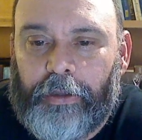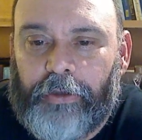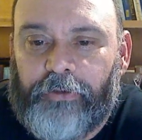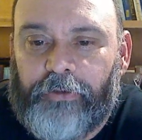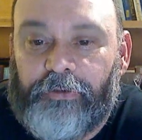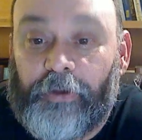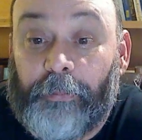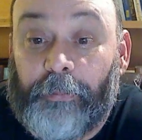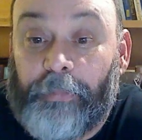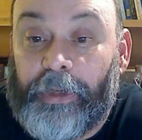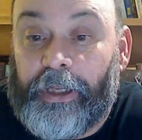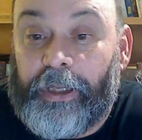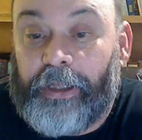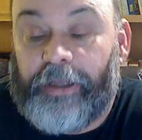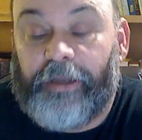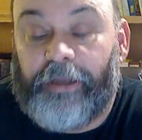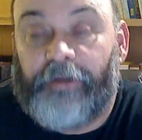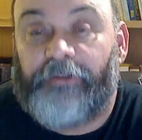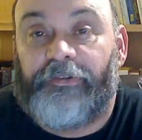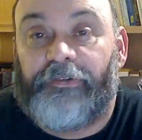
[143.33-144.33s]
Somebody
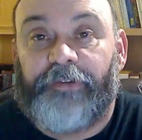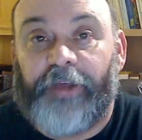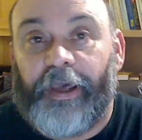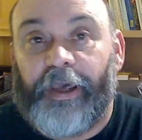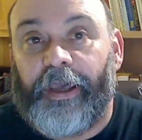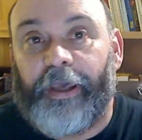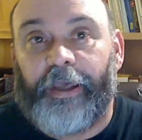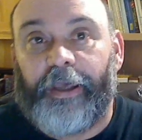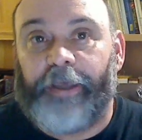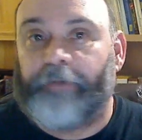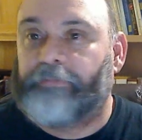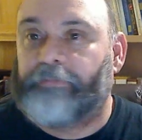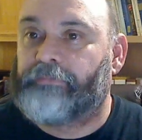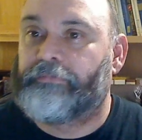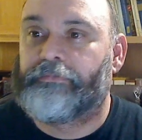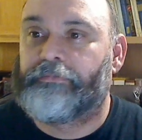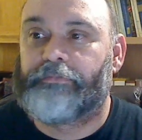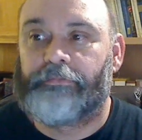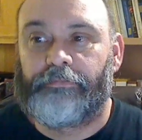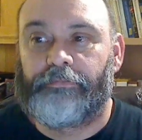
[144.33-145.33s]
can say,
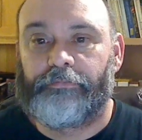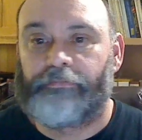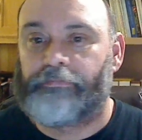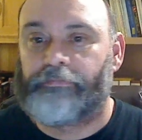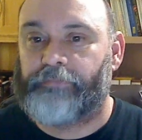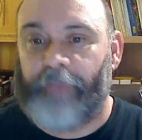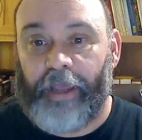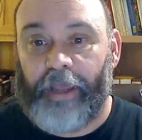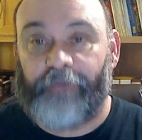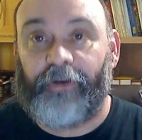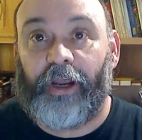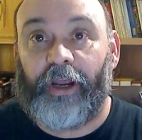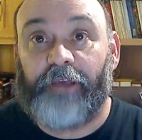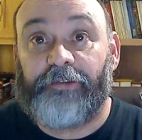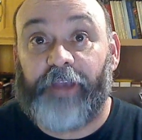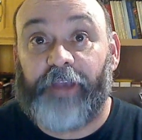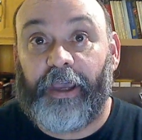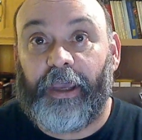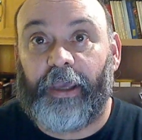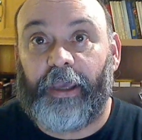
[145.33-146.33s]
"Have a nice
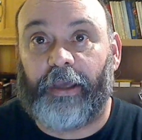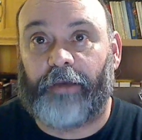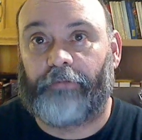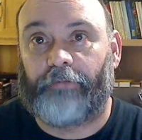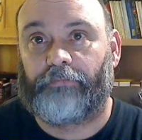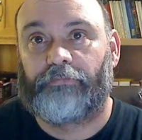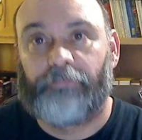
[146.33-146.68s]
day."